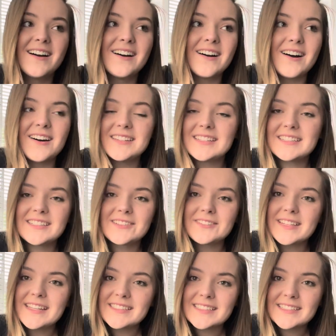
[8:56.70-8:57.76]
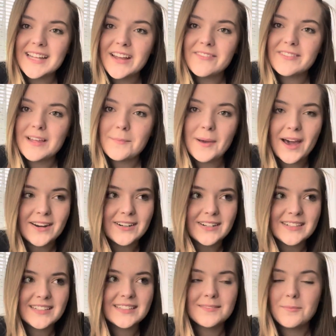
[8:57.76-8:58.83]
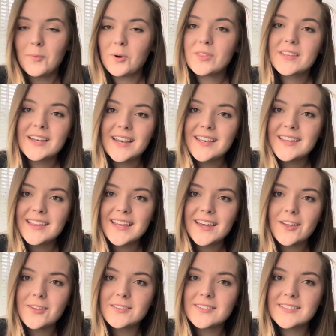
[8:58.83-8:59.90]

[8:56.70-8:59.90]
on the little things in life that mattered more than anything else.